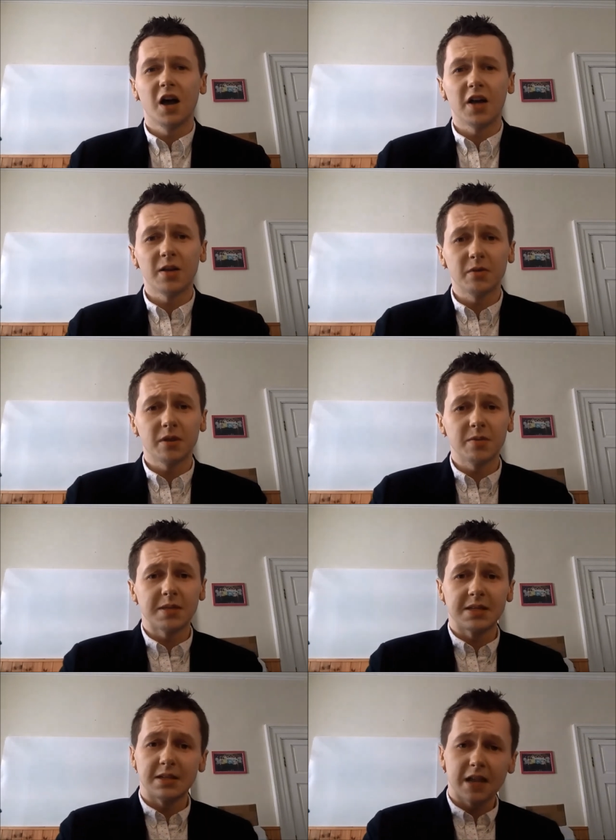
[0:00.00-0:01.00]
I know when I was
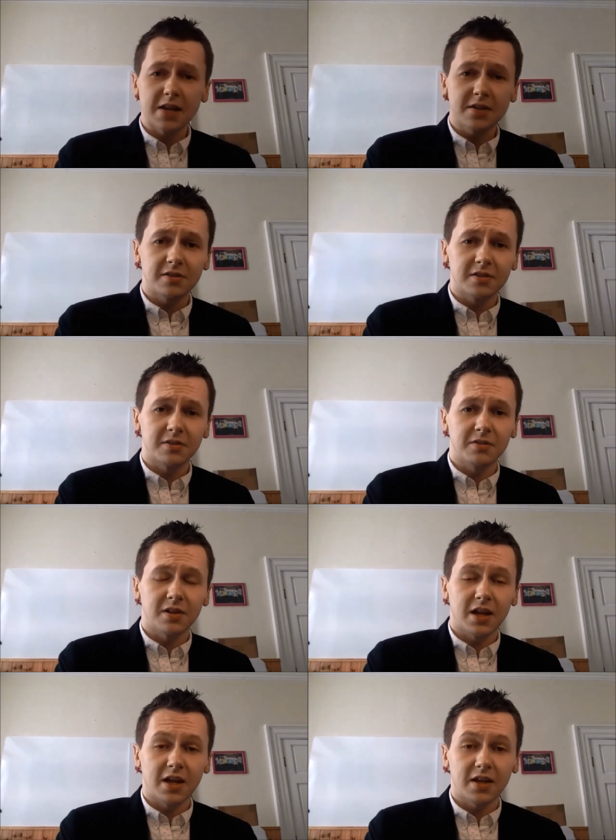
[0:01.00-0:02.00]
in national school,
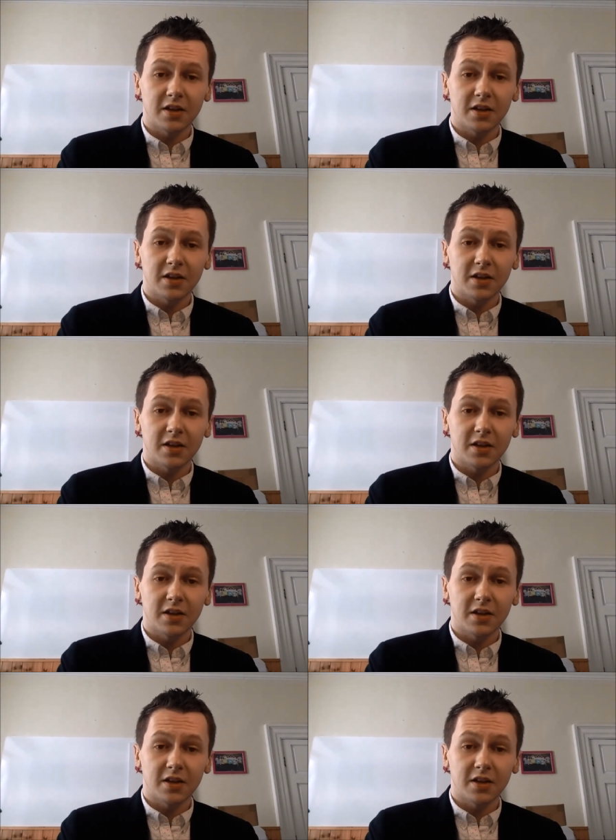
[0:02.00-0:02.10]
uh,